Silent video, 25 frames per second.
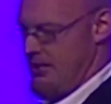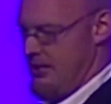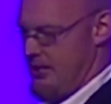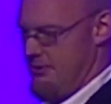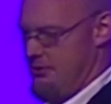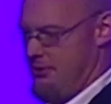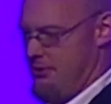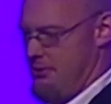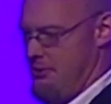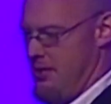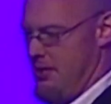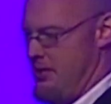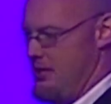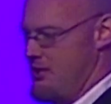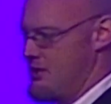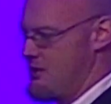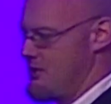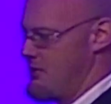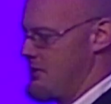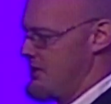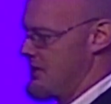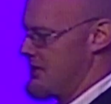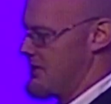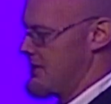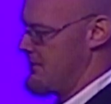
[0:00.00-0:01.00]
not doing
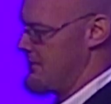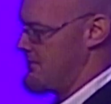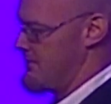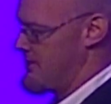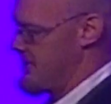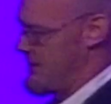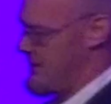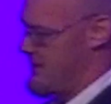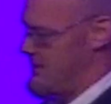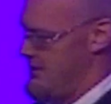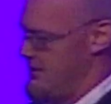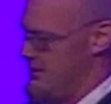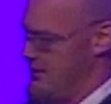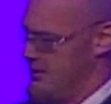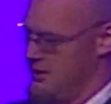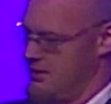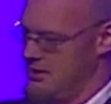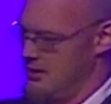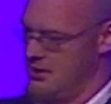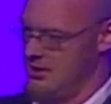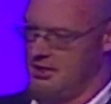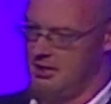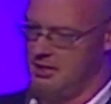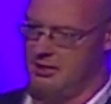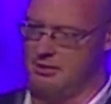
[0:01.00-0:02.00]
something
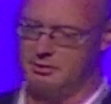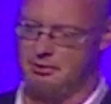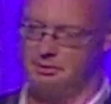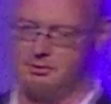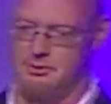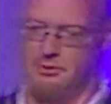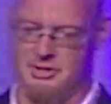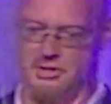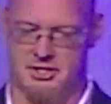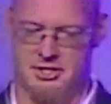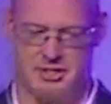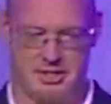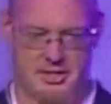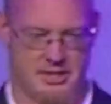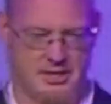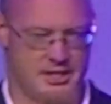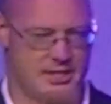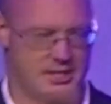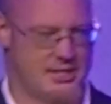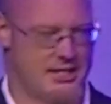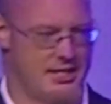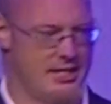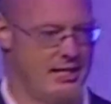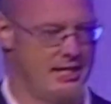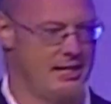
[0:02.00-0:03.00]
to
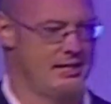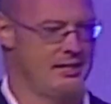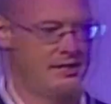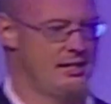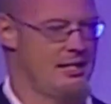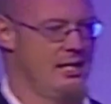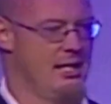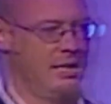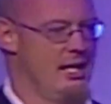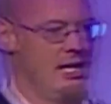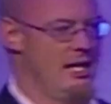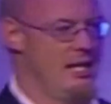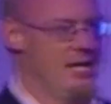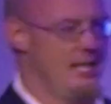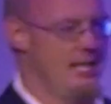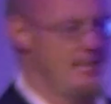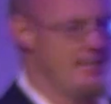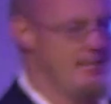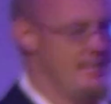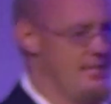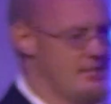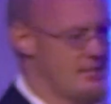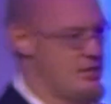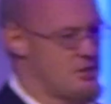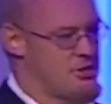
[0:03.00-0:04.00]
facilitate that
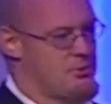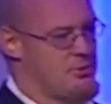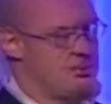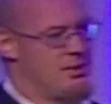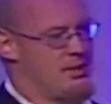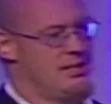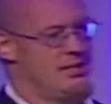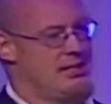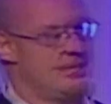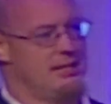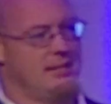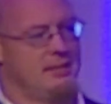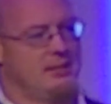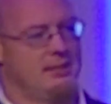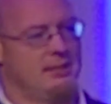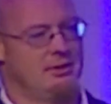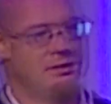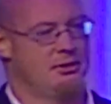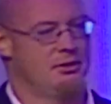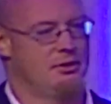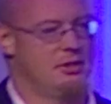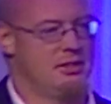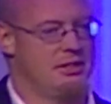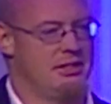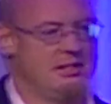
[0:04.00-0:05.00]
swelling
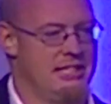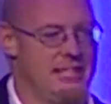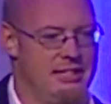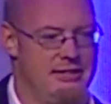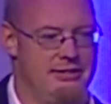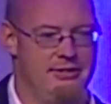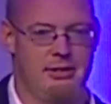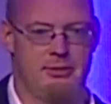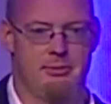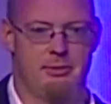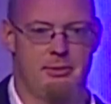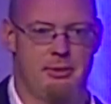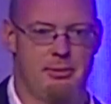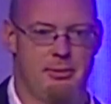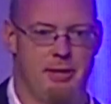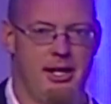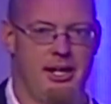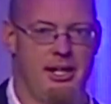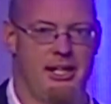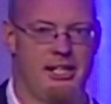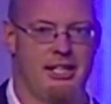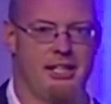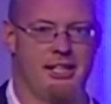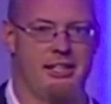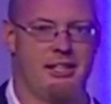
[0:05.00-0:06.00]
leaving my
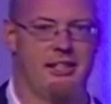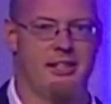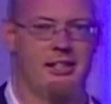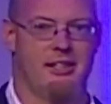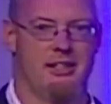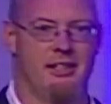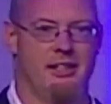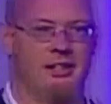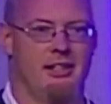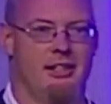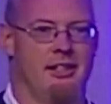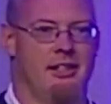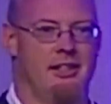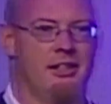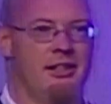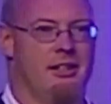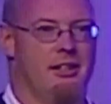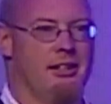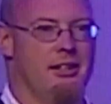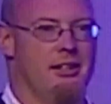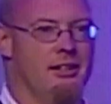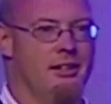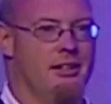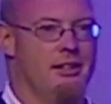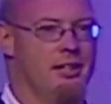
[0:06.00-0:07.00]
body,
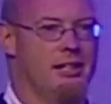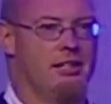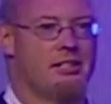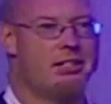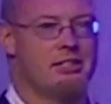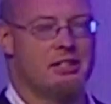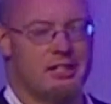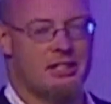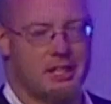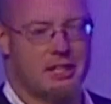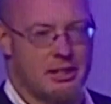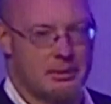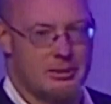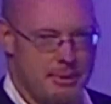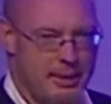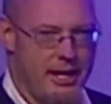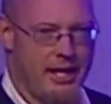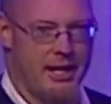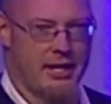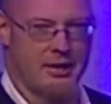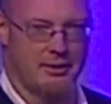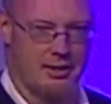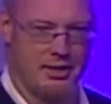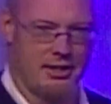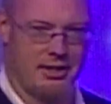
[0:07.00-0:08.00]
it's going to come back,
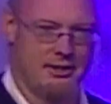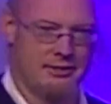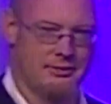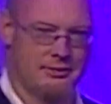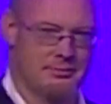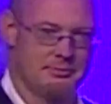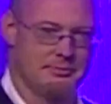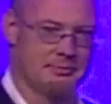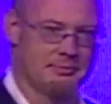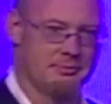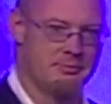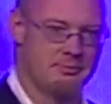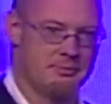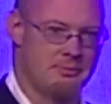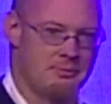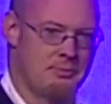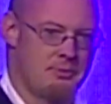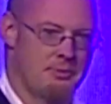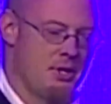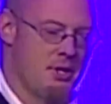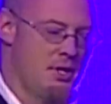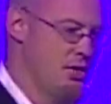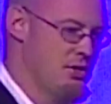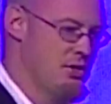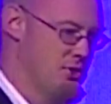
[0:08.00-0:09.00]
right? So